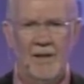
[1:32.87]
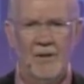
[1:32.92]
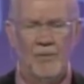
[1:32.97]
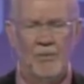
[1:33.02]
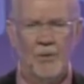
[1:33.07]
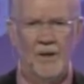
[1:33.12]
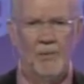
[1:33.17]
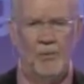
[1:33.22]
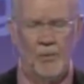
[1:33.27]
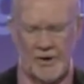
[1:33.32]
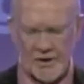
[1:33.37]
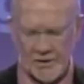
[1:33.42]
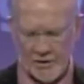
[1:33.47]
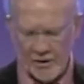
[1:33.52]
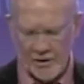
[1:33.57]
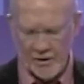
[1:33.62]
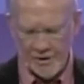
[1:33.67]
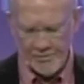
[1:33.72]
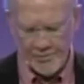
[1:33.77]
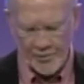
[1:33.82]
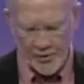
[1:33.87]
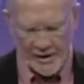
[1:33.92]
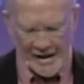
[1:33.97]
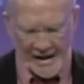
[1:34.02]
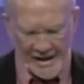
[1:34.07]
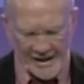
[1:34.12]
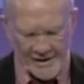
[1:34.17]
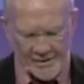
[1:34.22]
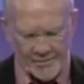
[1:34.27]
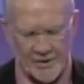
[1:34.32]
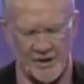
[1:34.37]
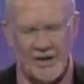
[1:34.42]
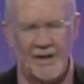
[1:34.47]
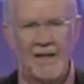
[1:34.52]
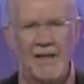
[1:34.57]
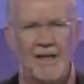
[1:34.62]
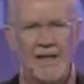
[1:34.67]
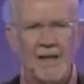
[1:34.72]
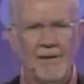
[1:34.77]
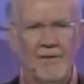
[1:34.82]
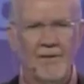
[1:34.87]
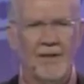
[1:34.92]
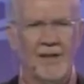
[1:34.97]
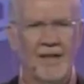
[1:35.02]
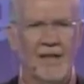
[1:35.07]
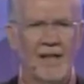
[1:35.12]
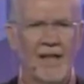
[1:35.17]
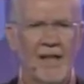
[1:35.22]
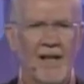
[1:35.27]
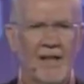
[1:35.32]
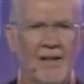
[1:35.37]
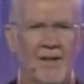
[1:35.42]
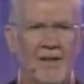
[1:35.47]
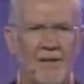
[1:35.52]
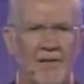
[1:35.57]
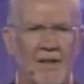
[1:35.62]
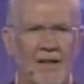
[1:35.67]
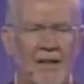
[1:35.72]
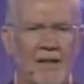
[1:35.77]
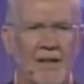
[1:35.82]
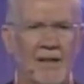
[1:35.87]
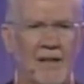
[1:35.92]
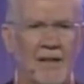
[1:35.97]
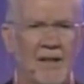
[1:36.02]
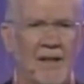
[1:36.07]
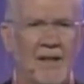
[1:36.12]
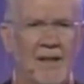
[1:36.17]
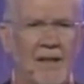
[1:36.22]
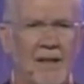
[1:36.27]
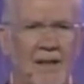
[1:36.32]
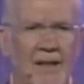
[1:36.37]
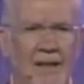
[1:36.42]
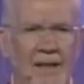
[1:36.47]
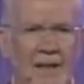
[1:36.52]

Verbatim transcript: When God put Adam and Eve in the Garden of Eden, he